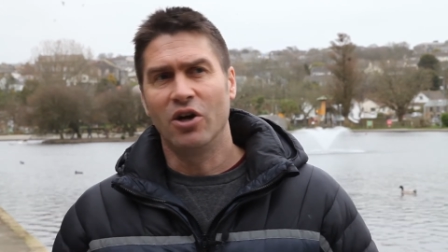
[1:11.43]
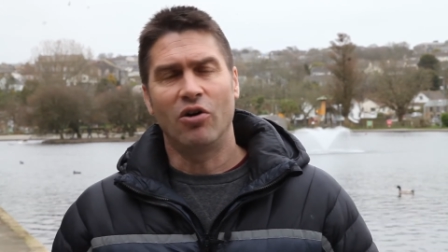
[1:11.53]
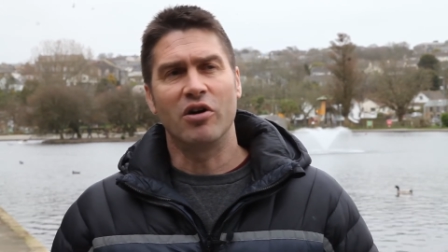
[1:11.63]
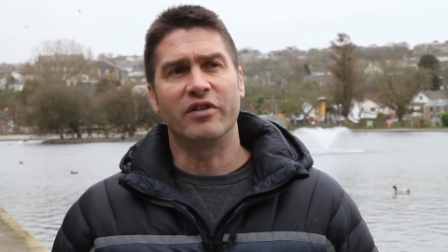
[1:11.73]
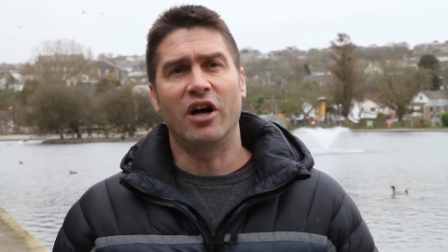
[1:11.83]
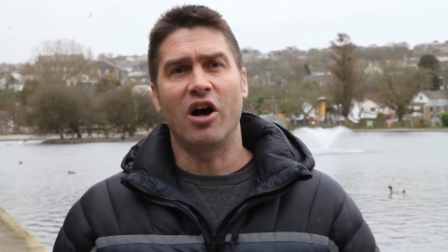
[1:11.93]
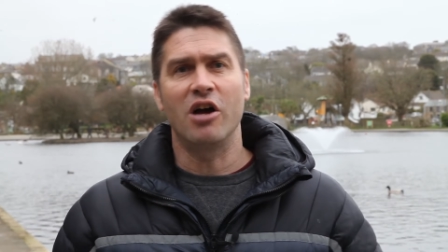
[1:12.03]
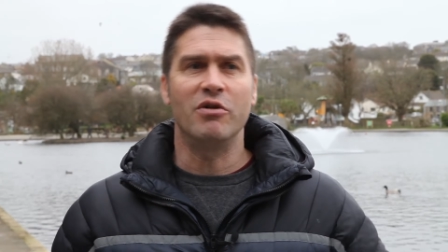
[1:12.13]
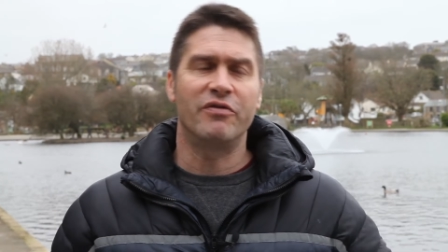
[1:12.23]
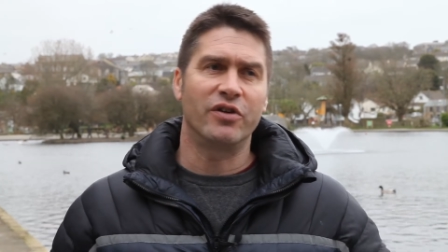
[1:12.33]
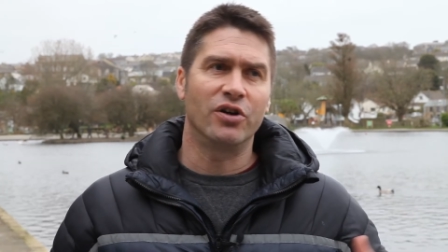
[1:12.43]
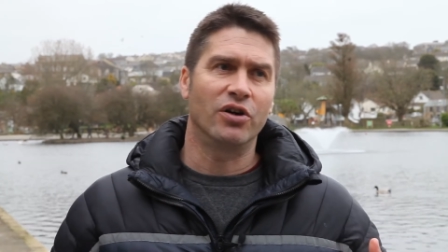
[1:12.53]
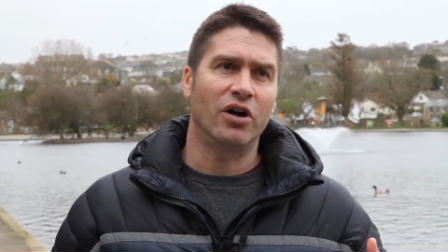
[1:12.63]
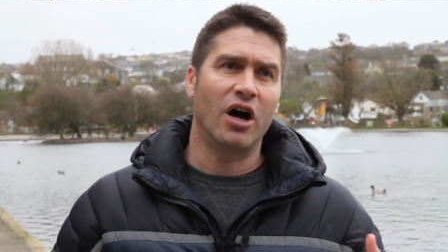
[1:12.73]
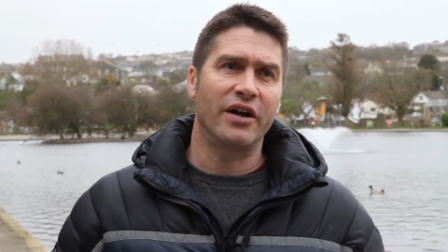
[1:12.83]
or even at home if
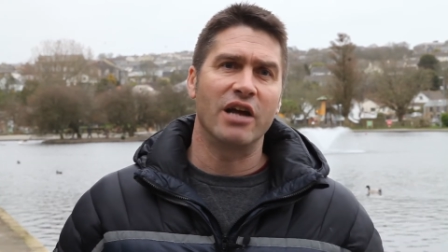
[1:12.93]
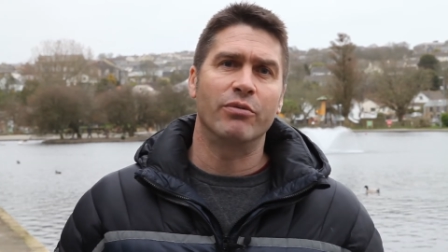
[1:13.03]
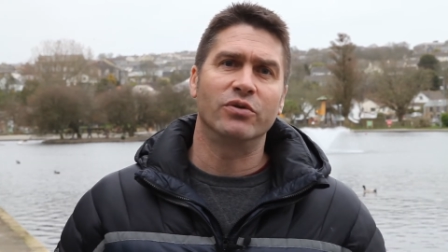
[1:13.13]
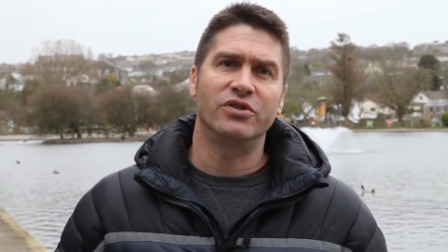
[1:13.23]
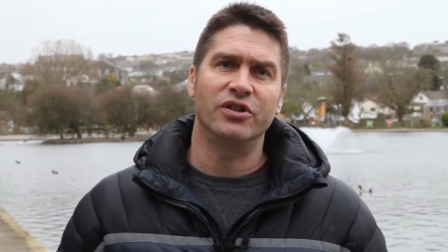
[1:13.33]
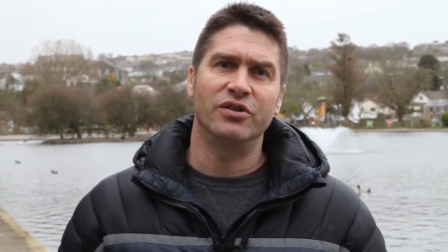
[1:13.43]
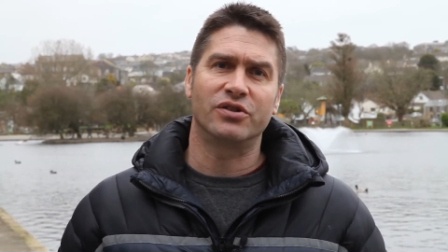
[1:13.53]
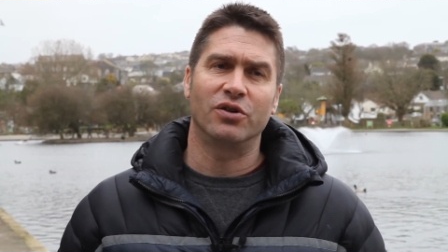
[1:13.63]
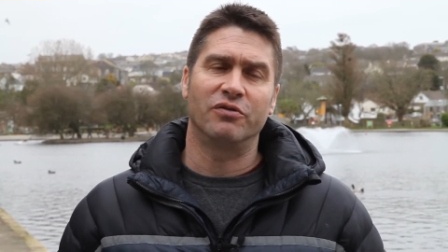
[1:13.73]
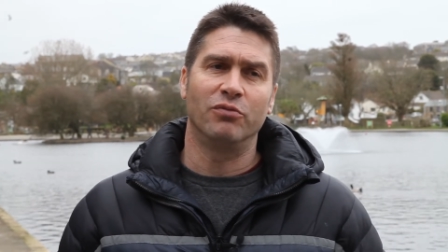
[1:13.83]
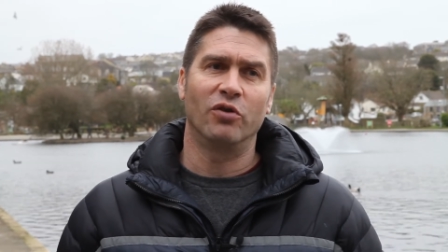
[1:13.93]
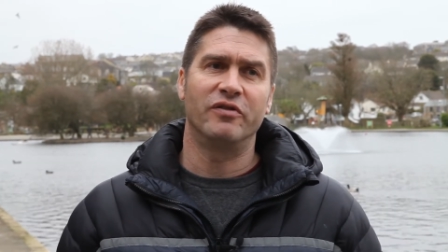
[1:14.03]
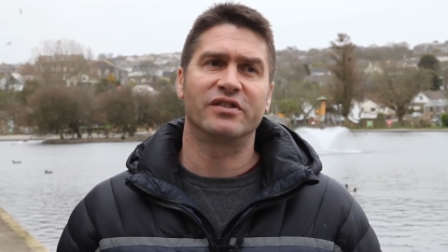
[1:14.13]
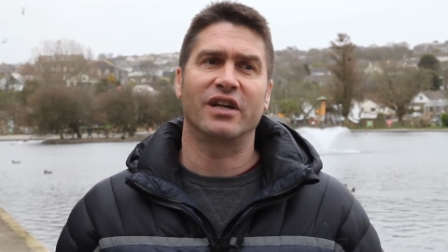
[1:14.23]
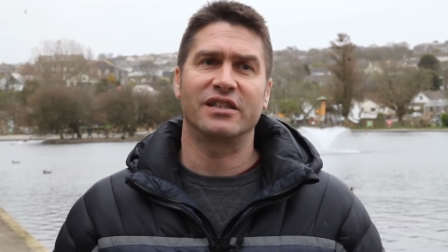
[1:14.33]
you're unable to do sort of more
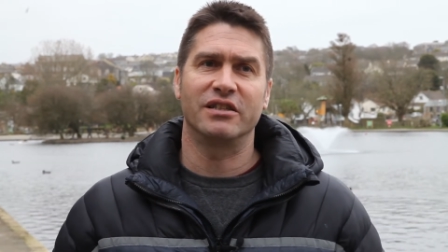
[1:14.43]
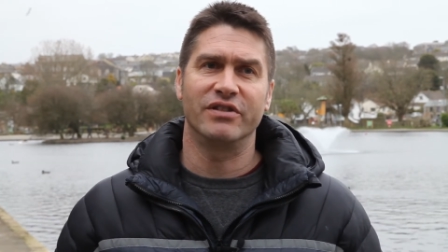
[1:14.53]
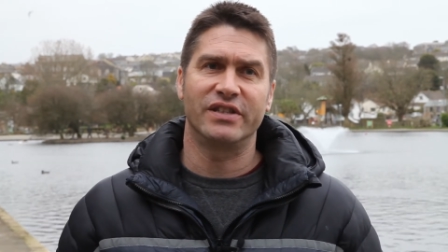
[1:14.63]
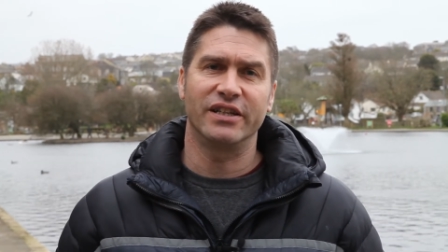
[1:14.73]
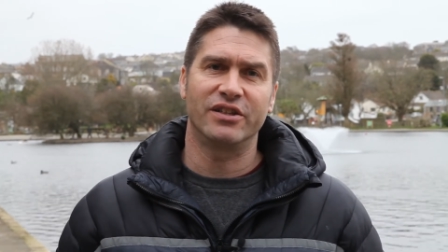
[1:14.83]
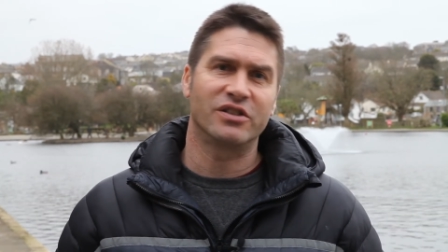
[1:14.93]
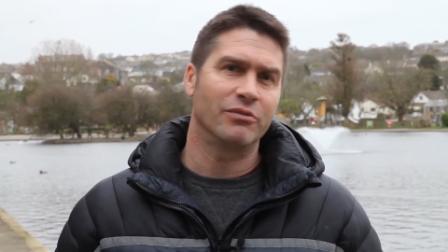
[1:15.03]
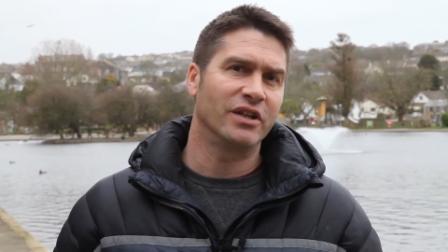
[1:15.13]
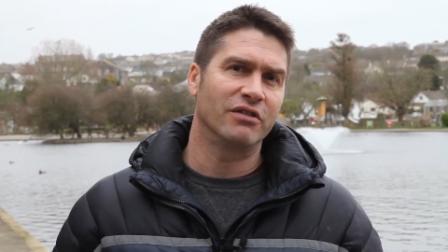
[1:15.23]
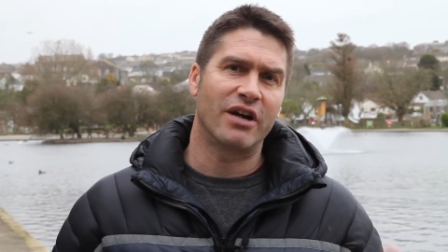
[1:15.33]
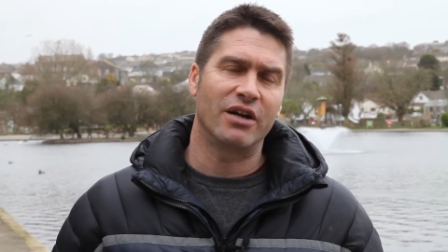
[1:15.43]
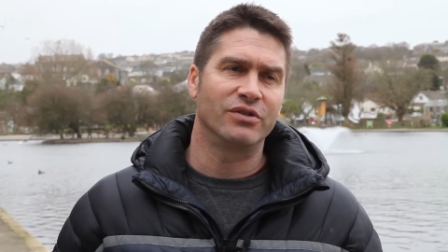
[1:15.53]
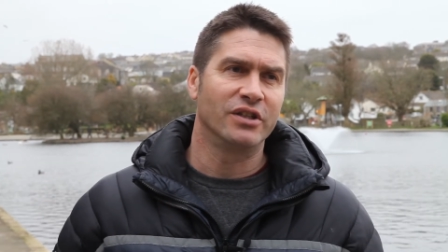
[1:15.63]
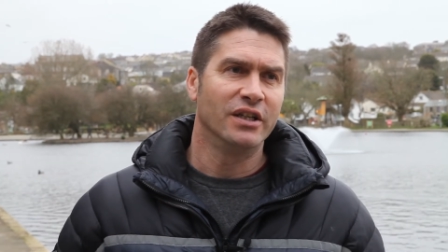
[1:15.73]
physical activity, do something around